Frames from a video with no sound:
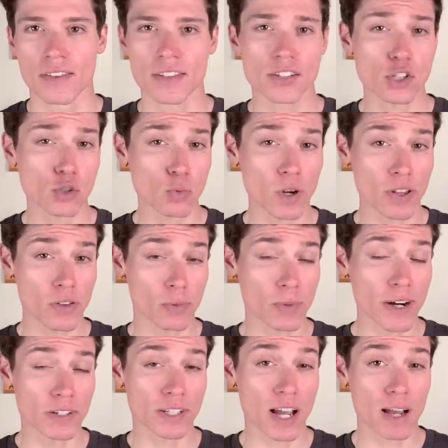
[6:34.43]
This is one of the
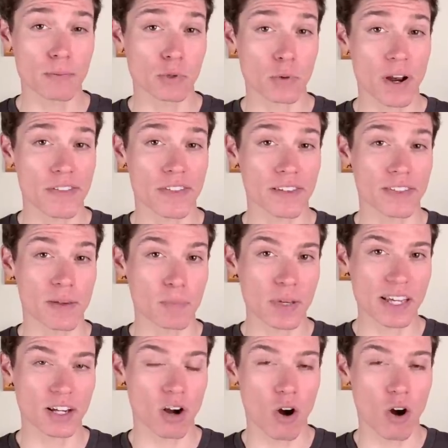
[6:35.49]
rare times where I think that being